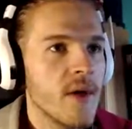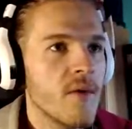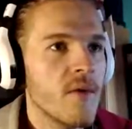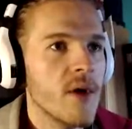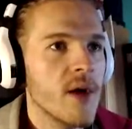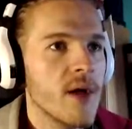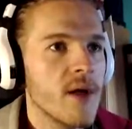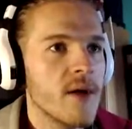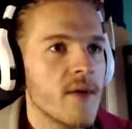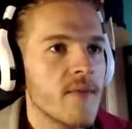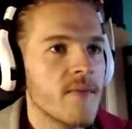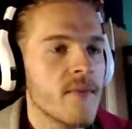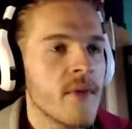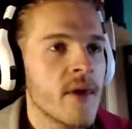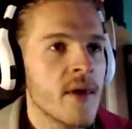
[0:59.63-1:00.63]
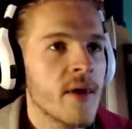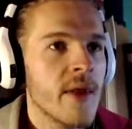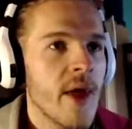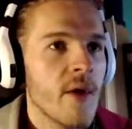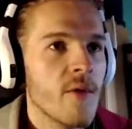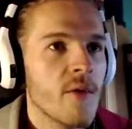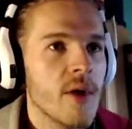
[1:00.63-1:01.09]
way.
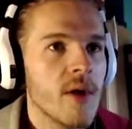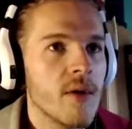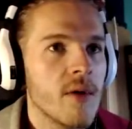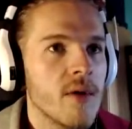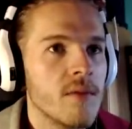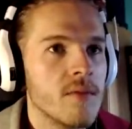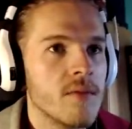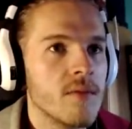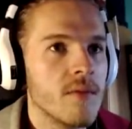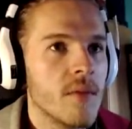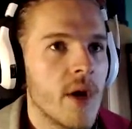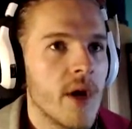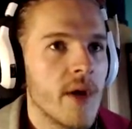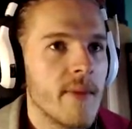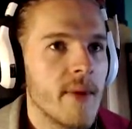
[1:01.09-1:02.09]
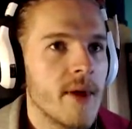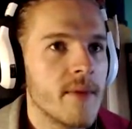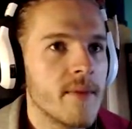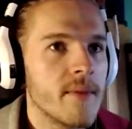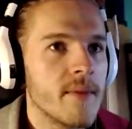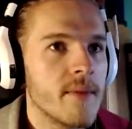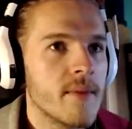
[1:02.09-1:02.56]
That way. Oh, hey mom.
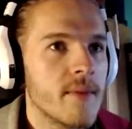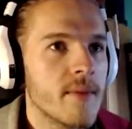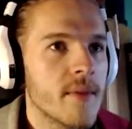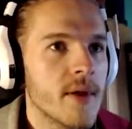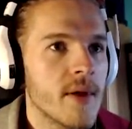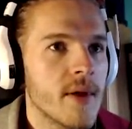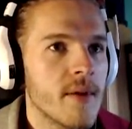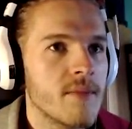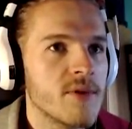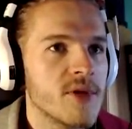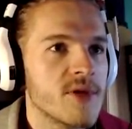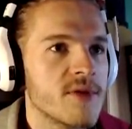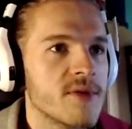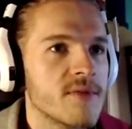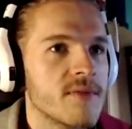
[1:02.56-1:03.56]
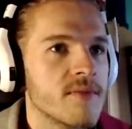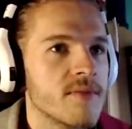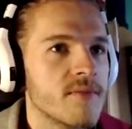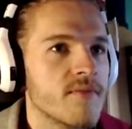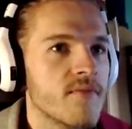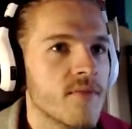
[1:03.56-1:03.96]
I'm just mm,